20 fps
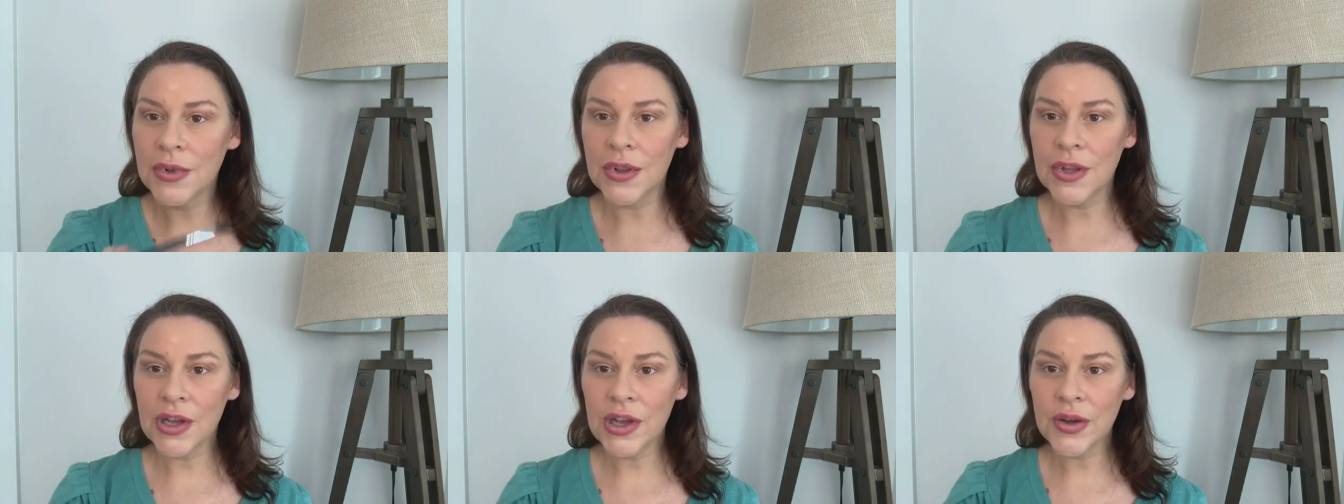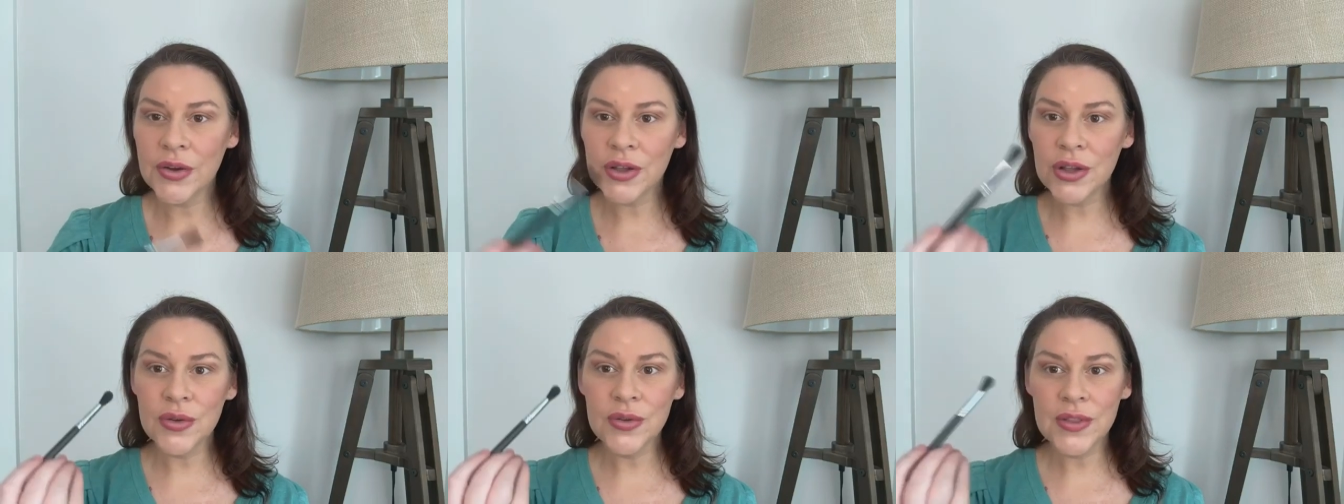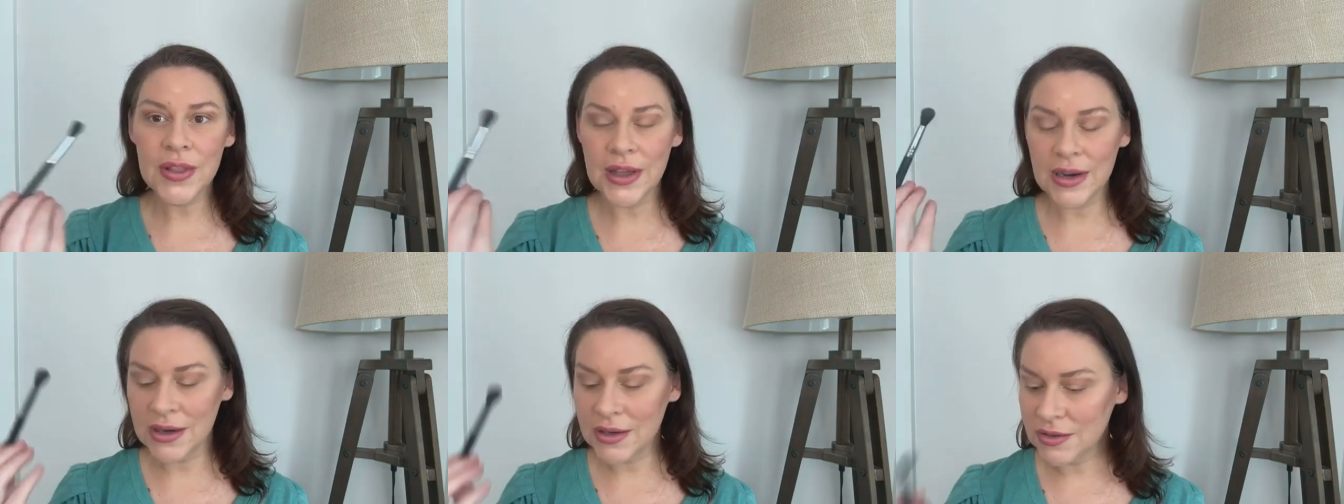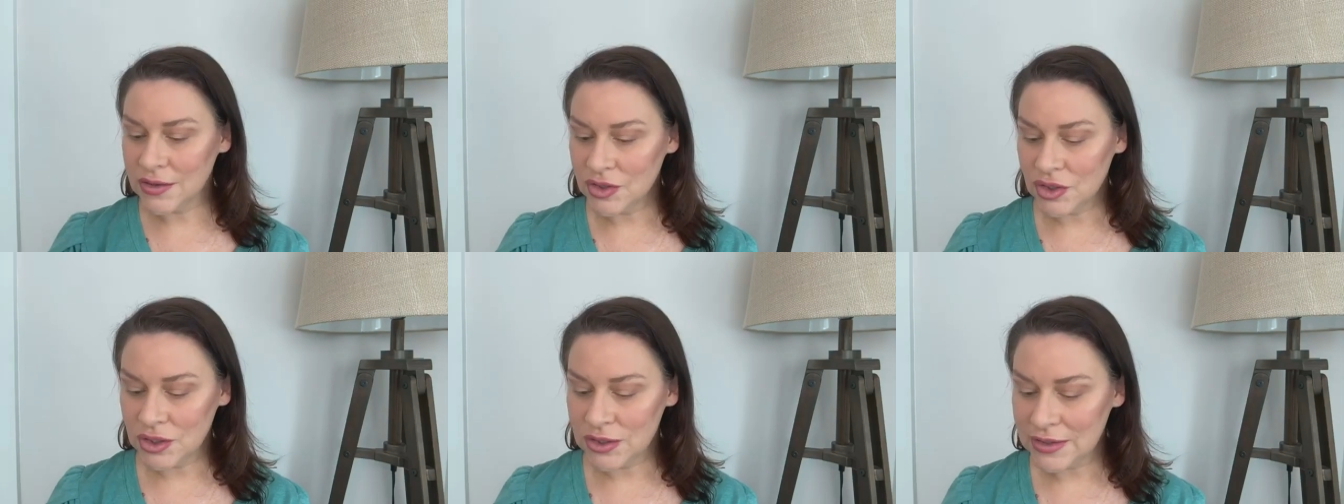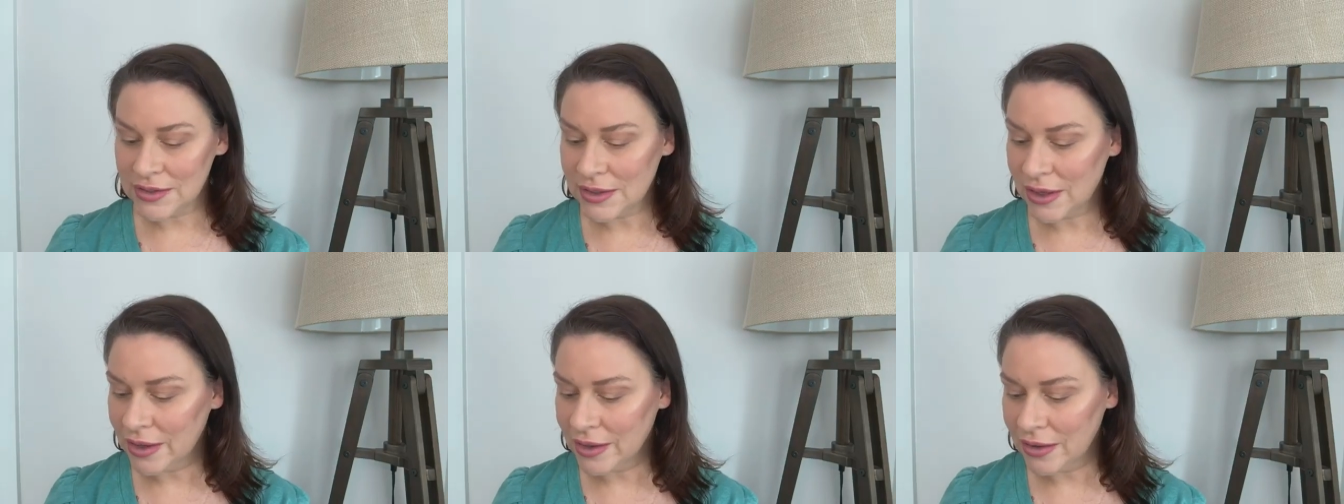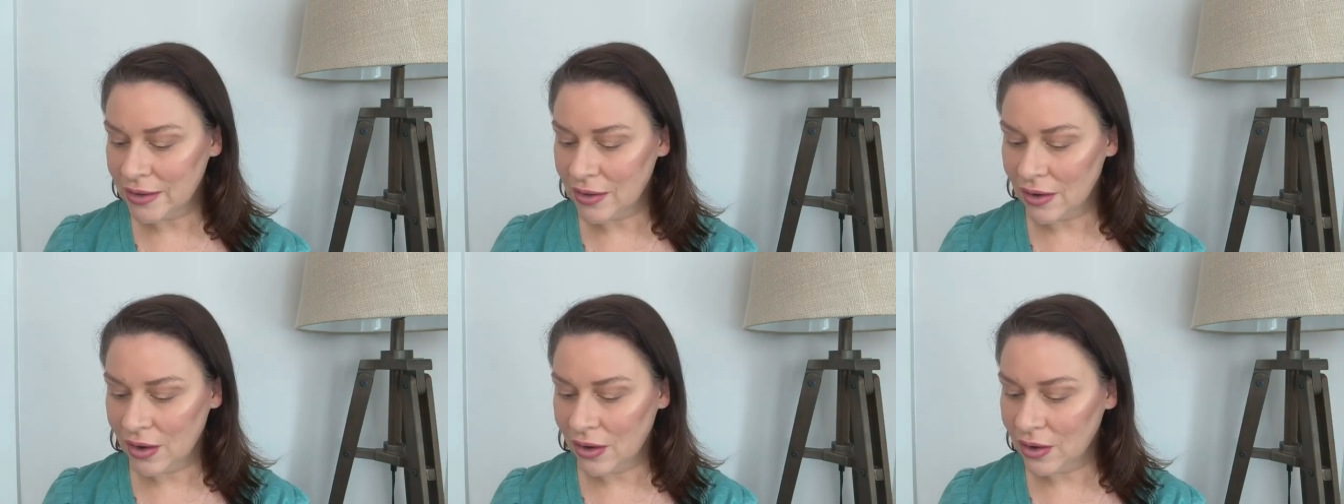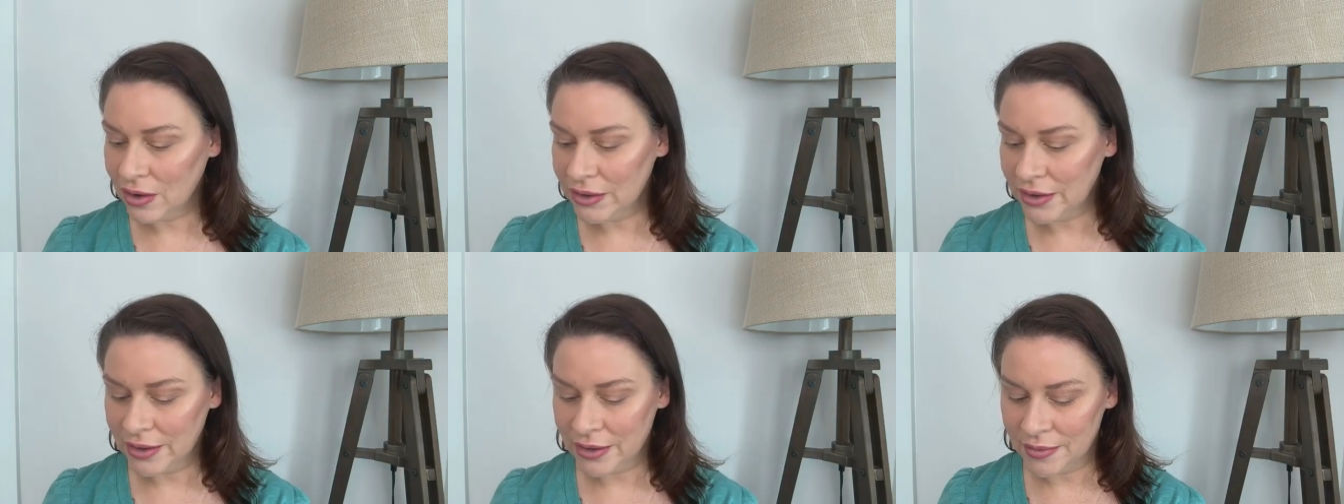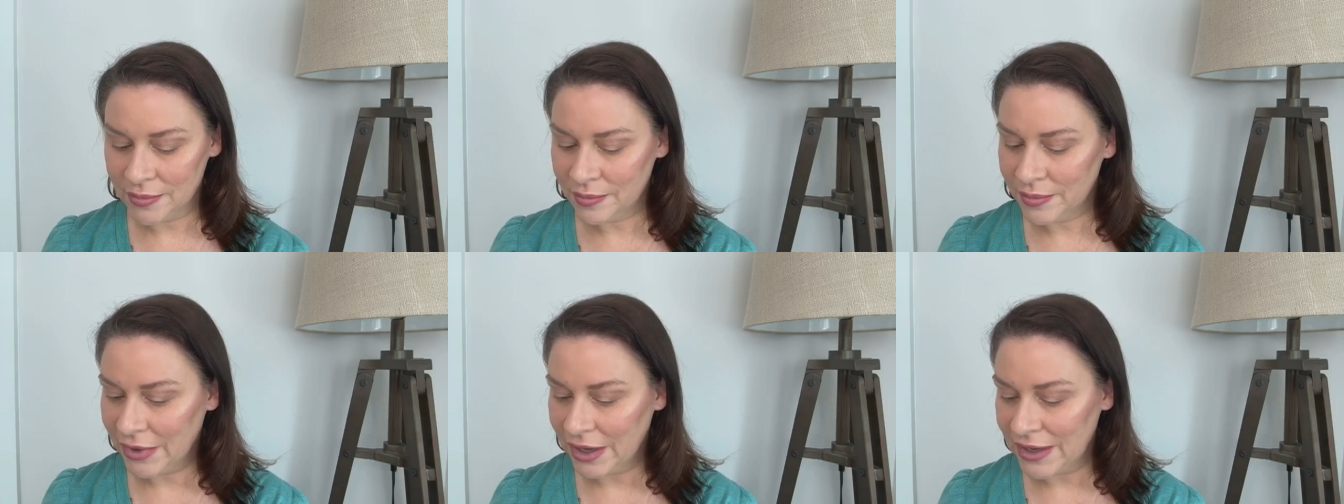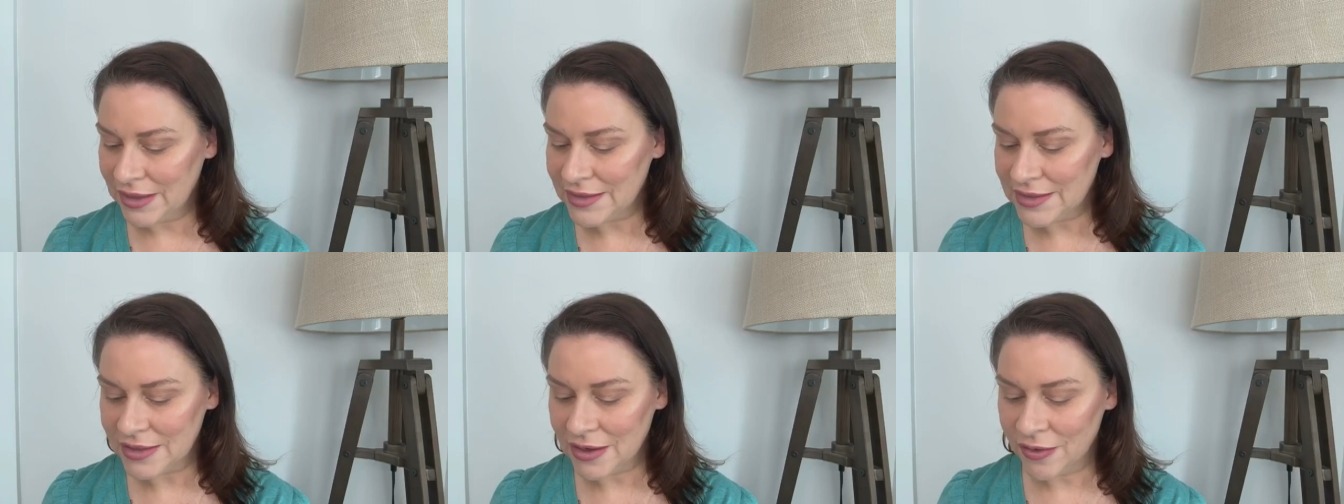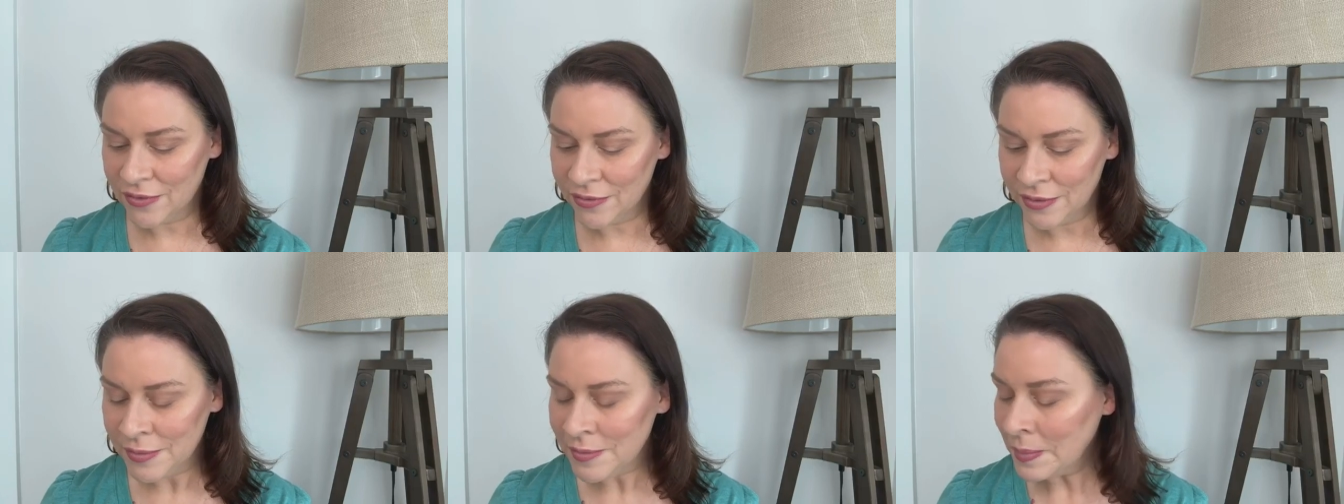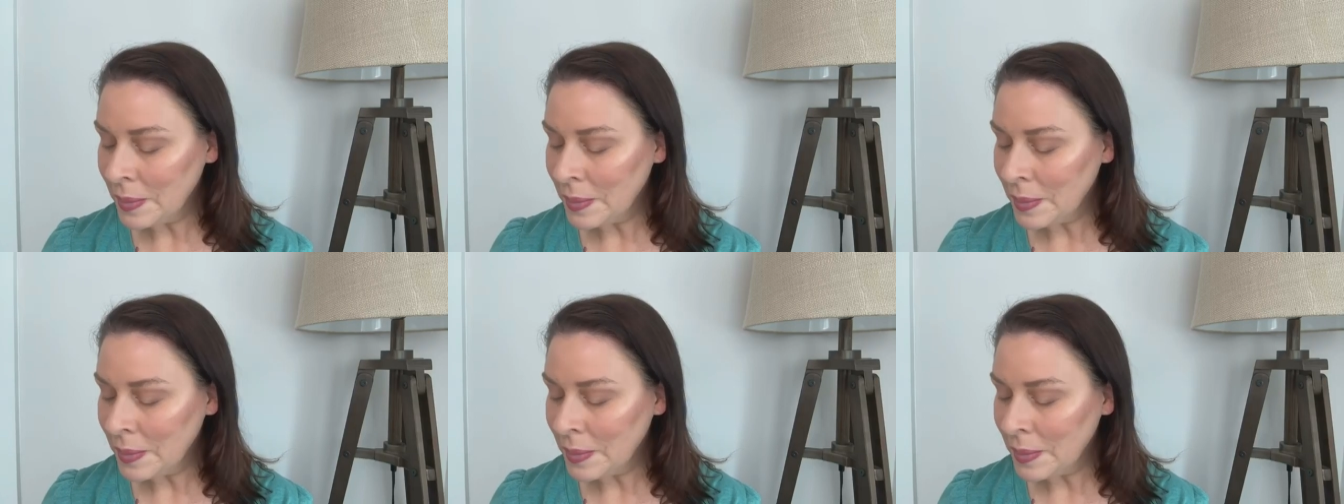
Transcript: But oh, look how cute that is, just done, all done by itself.